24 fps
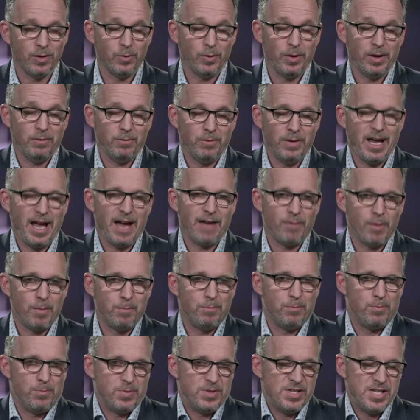We, we have a
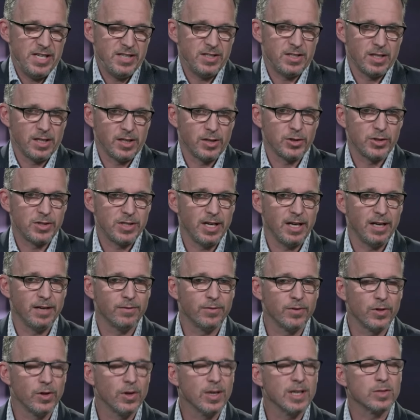decent understanding
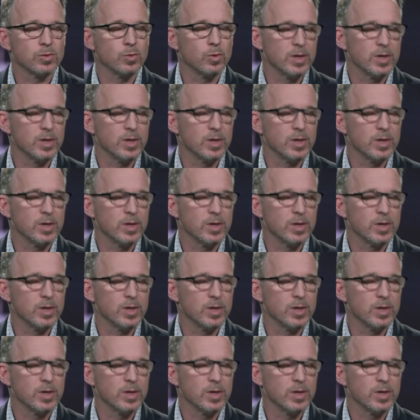for the U S.